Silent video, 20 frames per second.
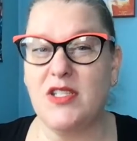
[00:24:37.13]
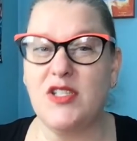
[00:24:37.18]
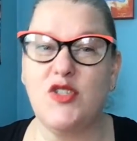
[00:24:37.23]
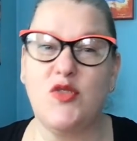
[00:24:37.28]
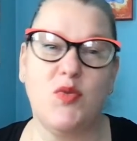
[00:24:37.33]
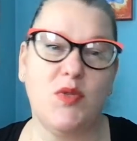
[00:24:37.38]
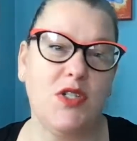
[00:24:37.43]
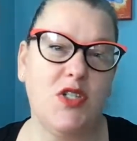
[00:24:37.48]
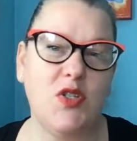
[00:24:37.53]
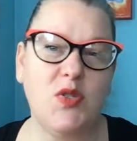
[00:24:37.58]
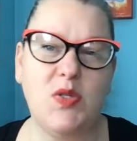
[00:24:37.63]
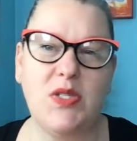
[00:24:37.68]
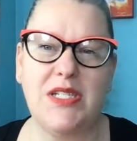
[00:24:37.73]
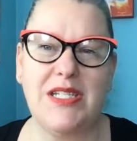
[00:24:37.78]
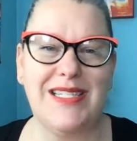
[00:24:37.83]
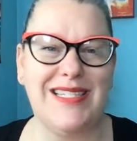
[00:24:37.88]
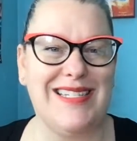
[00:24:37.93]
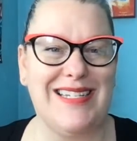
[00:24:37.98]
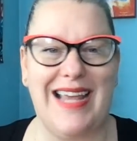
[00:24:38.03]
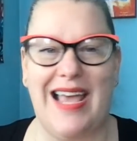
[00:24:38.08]
It's reduced
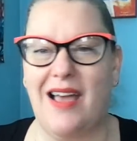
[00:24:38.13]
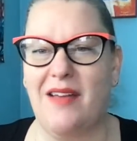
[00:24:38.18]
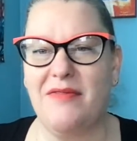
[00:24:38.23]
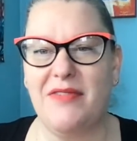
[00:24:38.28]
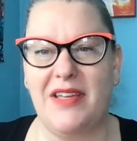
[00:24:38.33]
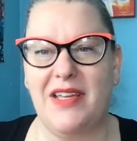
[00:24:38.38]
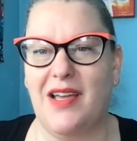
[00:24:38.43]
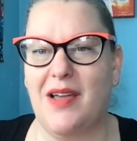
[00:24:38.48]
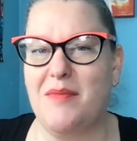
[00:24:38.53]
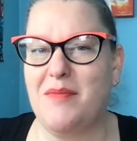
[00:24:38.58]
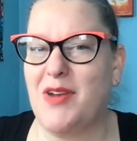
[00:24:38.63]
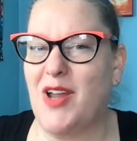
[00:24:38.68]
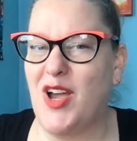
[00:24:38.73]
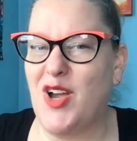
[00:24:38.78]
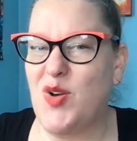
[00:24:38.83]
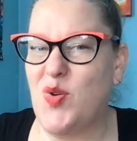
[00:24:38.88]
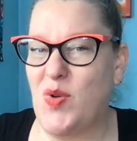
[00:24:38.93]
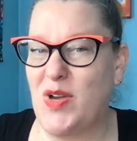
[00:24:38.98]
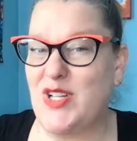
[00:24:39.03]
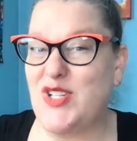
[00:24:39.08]
staffing. I'm
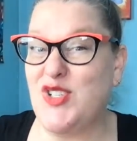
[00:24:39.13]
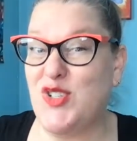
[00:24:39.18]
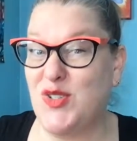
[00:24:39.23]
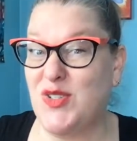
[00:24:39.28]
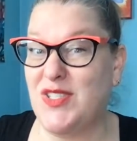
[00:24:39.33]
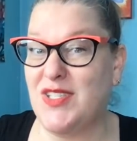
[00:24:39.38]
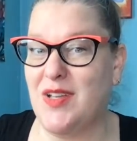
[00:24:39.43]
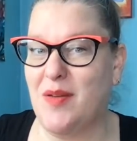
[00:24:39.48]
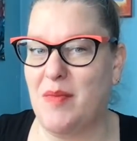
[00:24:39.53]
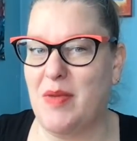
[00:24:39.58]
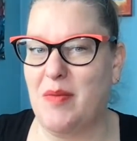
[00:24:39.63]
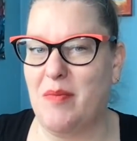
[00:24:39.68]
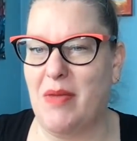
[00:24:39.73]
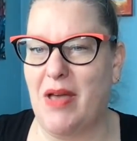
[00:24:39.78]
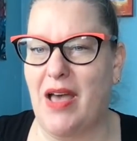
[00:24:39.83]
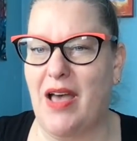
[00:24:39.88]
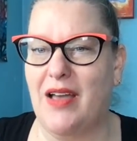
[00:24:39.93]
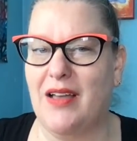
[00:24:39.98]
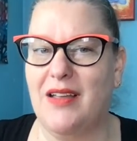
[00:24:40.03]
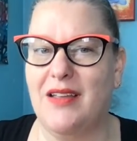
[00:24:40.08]
not quite sure it's coming
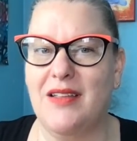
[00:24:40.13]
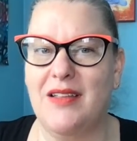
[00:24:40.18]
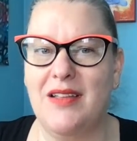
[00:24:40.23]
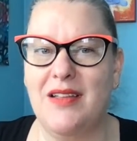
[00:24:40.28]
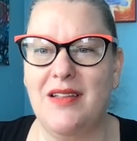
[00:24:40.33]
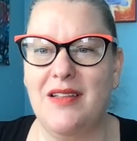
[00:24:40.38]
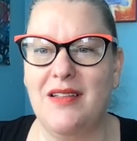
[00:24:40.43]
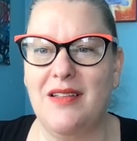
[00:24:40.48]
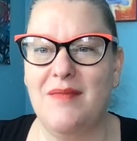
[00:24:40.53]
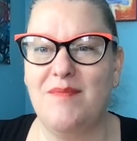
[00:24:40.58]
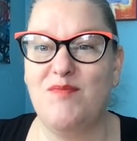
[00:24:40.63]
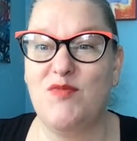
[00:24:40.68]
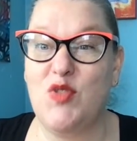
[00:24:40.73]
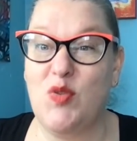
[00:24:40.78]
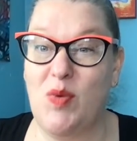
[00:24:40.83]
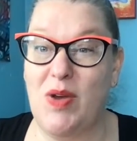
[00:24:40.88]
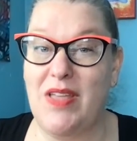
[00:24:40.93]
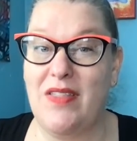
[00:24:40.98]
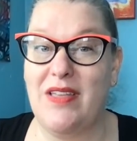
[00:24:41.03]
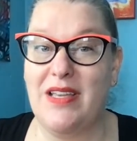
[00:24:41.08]
back the
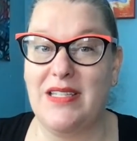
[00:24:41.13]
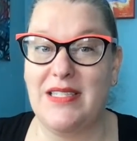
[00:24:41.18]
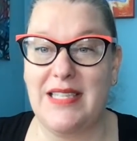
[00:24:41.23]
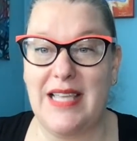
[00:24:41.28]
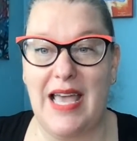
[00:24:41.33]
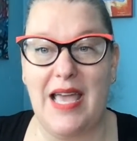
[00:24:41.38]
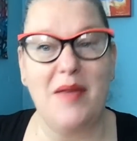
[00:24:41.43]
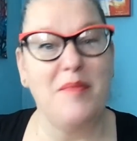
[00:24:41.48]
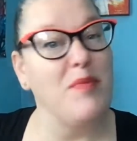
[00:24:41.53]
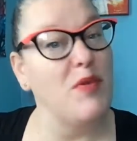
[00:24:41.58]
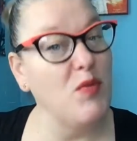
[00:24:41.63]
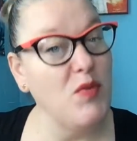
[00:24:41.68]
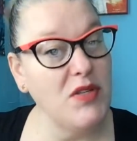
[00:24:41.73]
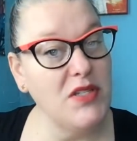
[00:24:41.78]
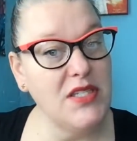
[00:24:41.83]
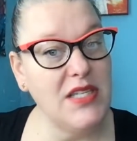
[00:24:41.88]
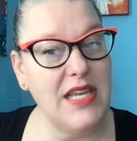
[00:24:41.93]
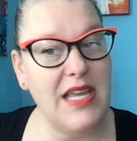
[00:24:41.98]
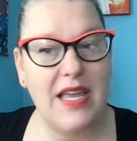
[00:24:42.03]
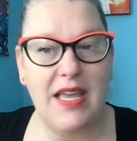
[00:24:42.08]
way they say, but we'll
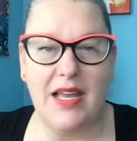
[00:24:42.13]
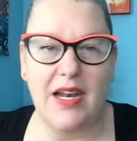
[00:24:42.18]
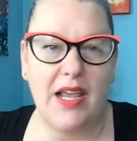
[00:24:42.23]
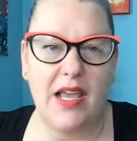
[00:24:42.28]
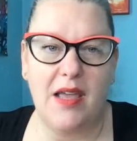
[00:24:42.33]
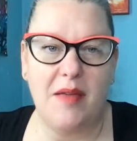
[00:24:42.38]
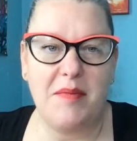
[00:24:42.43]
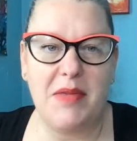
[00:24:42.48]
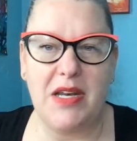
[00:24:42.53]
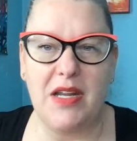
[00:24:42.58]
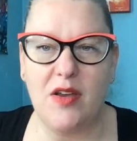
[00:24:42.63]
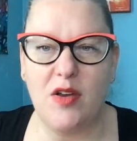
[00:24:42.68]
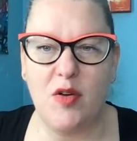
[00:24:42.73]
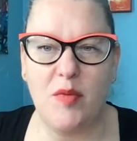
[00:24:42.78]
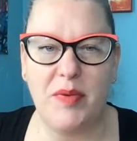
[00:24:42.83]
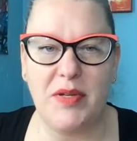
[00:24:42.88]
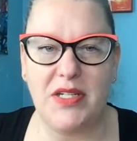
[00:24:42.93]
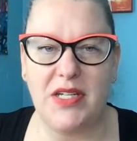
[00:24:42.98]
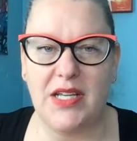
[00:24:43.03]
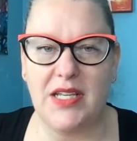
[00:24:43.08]
see. And I mean, I hope
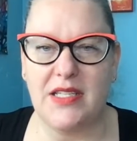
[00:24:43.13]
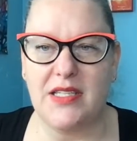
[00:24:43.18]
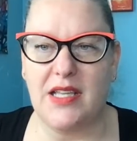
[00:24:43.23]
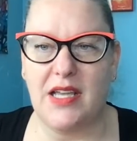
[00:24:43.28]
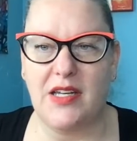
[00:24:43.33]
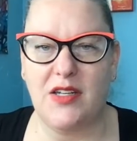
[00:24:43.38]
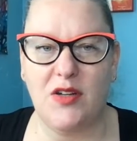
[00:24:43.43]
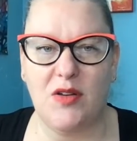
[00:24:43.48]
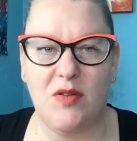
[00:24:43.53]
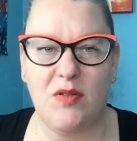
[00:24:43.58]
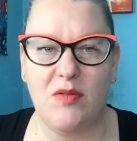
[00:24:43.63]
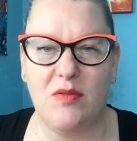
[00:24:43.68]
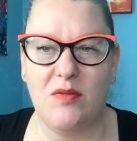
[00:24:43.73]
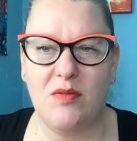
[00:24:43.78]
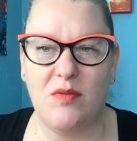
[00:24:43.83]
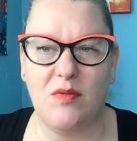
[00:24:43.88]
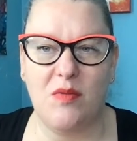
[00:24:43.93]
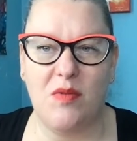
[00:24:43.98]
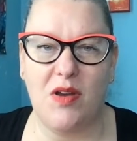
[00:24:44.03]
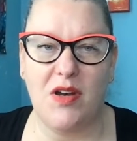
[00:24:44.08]
it does. I don't
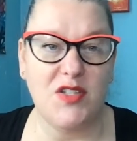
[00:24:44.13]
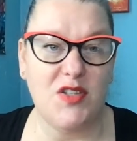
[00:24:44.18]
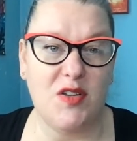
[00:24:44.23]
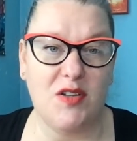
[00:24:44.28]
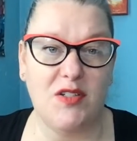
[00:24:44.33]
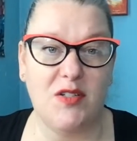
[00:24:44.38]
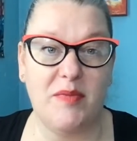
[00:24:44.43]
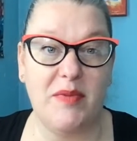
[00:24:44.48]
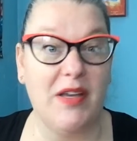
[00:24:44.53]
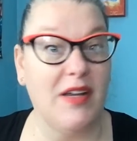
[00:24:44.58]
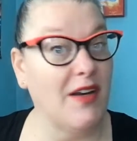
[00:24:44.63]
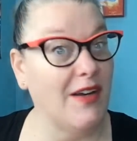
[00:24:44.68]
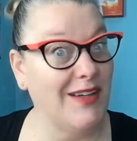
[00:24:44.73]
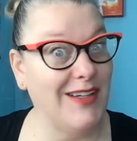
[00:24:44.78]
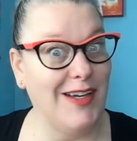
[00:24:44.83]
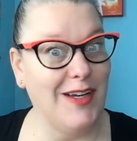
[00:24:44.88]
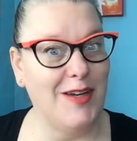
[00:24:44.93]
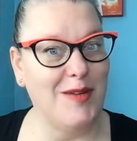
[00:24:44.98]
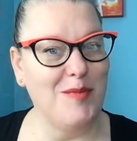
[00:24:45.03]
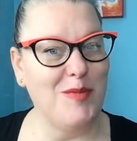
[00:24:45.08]
want us all to be on
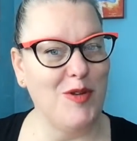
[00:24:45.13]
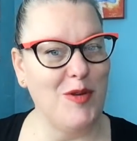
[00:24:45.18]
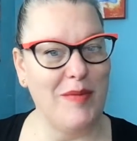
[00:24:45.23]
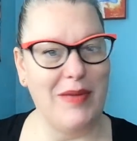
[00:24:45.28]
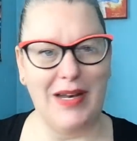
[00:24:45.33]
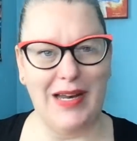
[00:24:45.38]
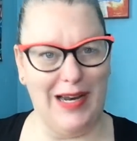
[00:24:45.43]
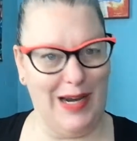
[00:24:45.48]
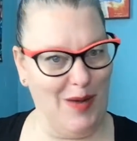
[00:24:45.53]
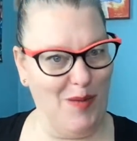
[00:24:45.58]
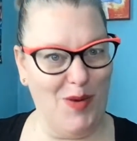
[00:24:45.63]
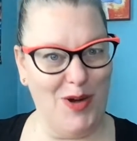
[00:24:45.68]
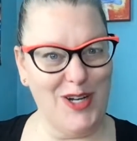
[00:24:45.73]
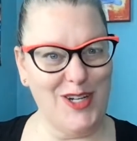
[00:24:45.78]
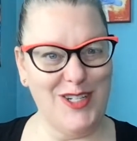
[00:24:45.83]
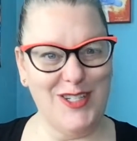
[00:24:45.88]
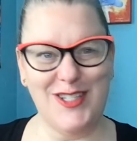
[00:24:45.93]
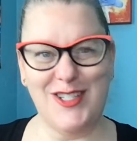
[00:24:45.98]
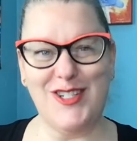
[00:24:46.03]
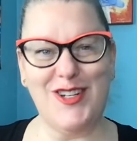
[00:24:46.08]
unemployment. And I
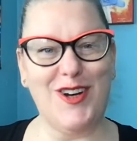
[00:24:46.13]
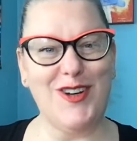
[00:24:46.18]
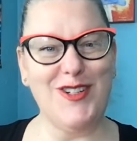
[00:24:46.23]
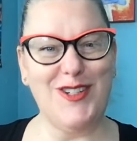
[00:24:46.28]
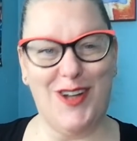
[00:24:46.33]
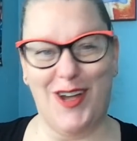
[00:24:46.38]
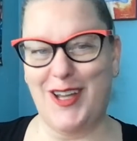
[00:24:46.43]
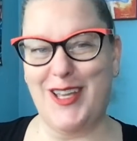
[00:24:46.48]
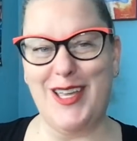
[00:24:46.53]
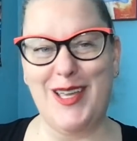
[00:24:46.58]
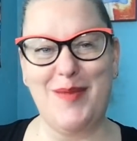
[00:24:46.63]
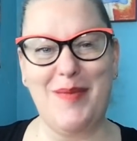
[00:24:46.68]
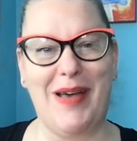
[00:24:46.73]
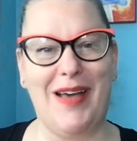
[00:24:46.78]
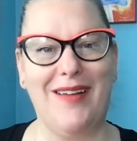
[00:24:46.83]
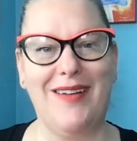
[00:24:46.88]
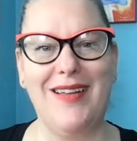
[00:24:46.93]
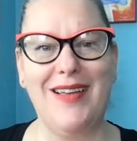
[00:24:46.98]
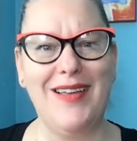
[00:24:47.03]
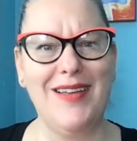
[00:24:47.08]
want to start talking
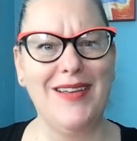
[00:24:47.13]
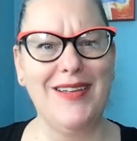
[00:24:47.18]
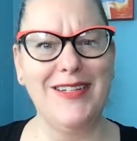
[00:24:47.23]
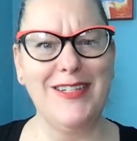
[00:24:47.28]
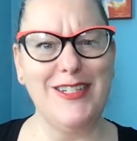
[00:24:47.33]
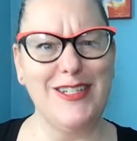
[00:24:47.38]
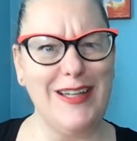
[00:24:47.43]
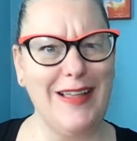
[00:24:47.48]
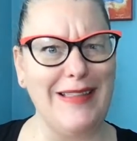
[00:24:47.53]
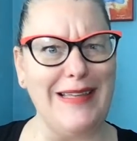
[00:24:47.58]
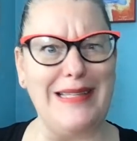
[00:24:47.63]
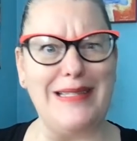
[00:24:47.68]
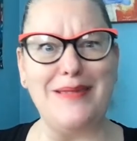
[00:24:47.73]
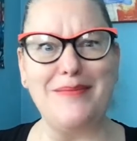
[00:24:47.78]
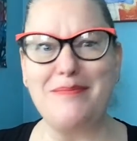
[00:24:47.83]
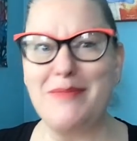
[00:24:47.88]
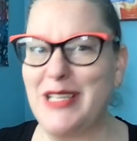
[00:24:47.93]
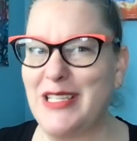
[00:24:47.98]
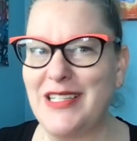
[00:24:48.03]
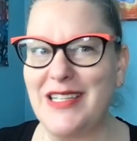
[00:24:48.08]
about Shelly's
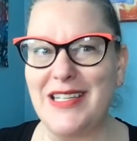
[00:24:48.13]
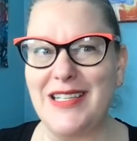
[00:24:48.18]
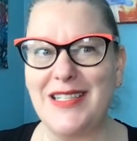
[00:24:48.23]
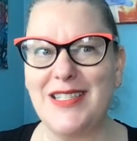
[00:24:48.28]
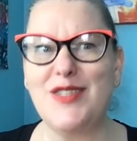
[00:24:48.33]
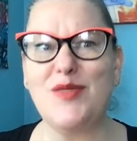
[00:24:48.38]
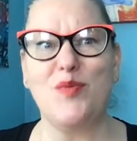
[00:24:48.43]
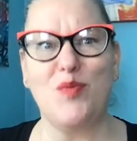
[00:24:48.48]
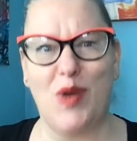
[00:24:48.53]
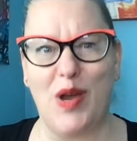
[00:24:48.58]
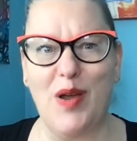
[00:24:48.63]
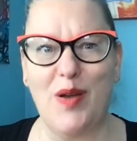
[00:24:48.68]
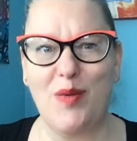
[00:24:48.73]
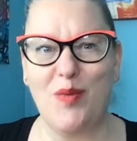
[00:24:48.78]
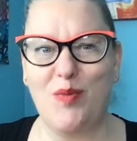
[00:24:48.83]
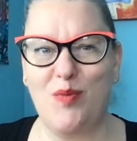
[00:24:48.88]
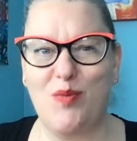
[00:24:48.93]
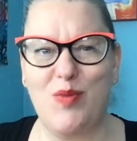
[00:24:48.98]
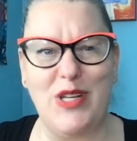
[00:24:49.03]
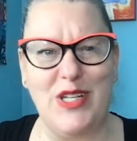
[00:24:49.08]
Millions,
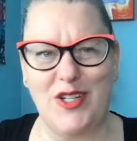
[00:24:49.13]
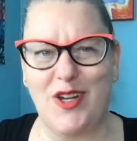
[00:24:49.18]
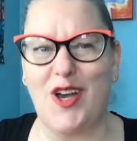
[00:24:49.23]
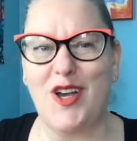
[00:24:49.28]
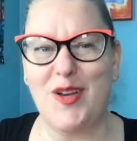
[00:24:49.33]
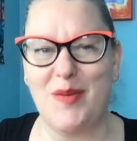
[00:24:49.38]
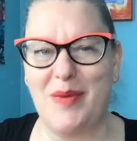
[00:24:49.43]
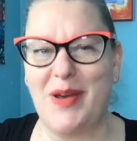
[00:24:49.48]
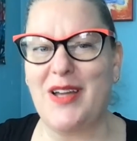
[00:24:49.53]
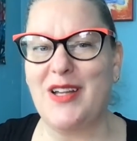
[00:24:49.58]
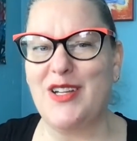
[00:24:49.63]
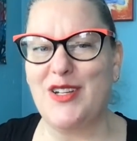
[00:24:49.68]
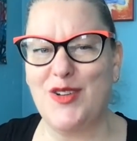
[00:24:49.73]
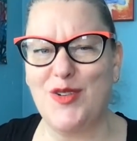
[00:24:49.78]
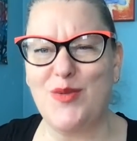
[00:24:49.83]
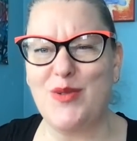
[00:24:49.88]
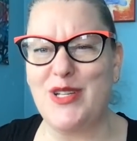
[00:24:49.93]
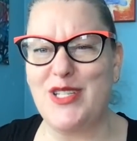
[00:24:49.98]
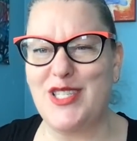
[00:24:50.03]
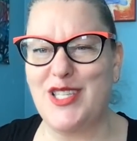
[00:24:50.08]
where we talk about
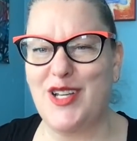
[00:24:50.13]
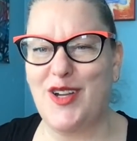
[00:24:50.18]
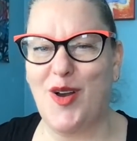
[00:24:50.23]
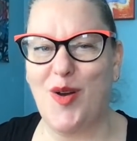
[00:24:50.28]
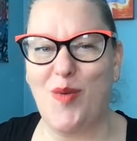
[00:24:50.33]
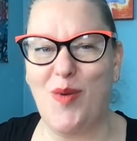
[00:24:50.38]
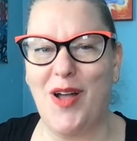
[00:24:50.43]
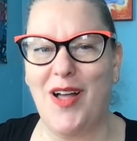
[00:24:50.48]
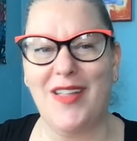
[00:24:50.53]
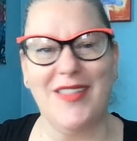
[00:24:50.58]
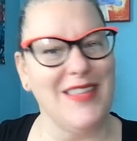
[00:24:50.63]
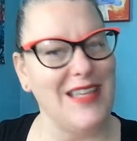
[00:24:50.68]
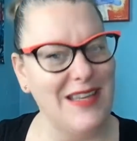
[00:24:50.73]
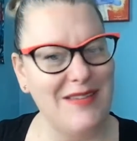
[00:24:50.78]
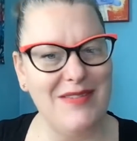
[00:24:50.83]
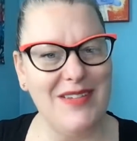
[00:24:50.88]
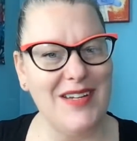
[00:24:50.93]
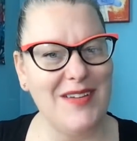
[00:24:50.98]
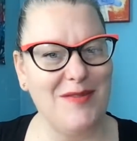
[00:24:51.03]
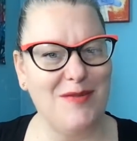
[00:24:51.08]
increasing our wealth,
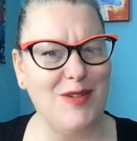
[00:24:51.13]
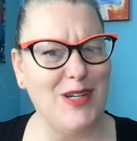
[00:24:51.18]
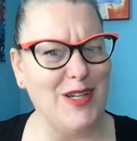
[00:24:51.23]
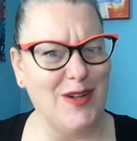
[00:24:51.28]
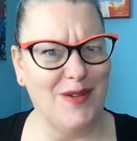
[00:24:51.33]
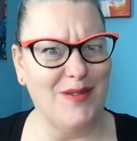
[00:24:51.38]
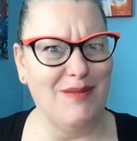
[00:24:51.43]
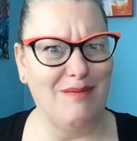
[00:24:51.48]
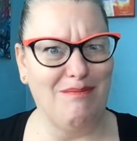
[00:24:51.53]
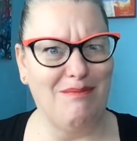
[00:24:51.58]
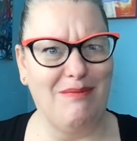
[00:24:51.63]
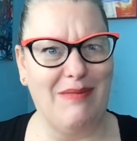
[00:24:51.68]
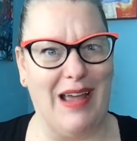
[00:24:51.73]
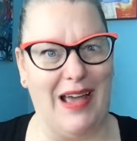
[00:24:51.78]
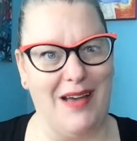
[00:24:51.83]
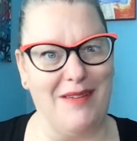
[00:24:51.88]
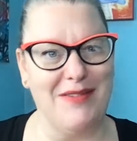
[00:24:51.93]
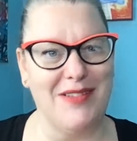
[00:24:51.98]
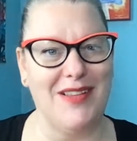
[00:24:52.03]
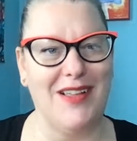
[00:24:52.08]
even if we don't
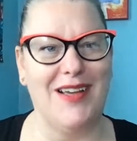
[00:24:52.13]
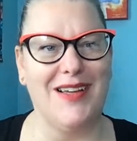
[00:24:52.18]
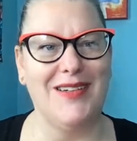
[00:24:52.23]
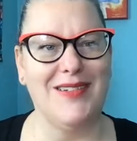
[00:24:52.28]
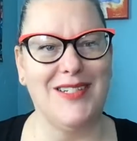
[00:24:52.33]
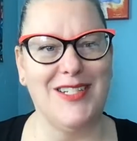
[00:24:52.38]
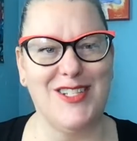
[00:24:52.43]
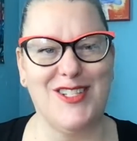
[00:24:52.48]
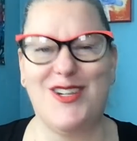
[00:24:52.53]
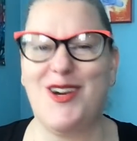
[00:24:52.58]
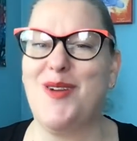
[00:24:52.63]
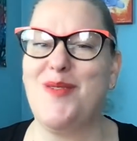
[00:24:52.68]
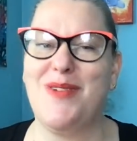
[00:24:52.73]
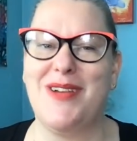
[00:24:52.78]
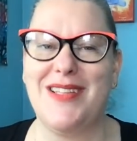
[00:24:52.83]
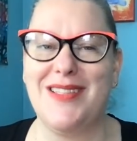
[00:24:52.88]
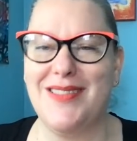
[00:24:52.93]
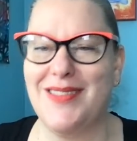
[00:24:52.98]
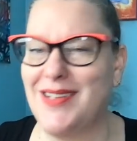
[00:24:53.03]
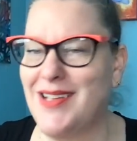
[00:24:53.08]
have a lot to start
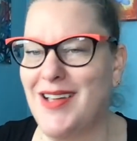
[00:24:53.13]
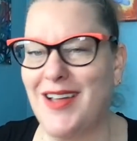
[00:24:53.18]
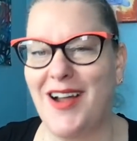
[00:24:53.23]
with.